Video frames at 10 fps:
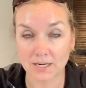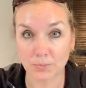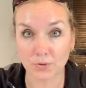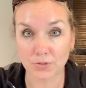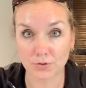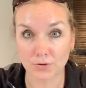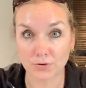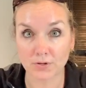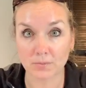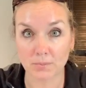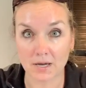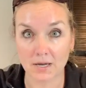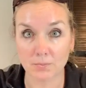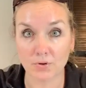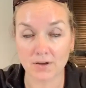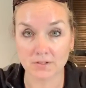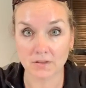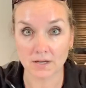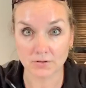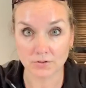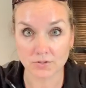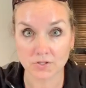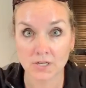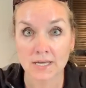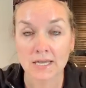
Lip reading: April 3rd by private lenders.